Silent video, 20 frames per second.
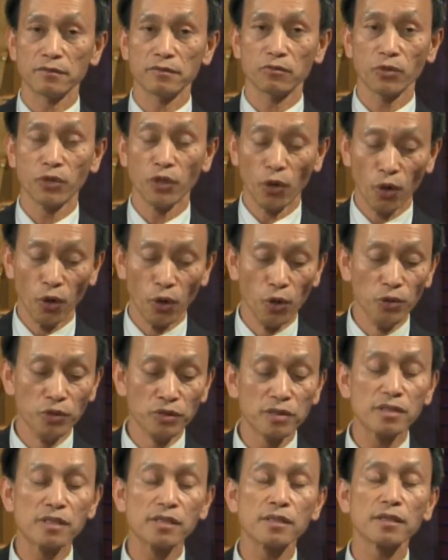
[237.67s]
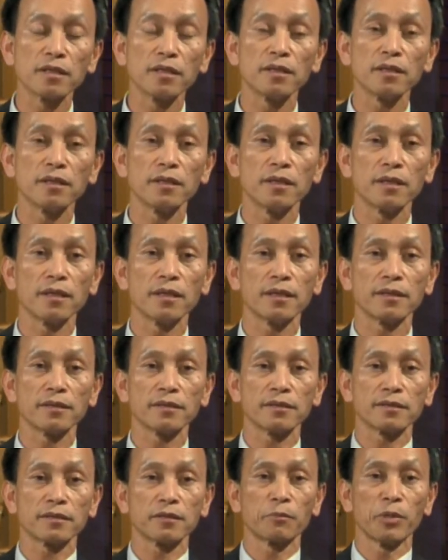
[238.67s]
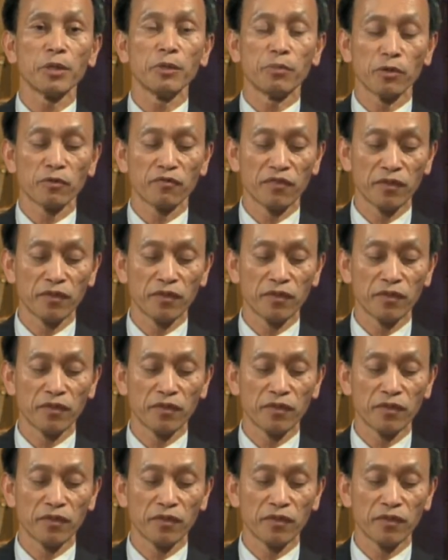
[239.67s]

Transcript: we owe the people of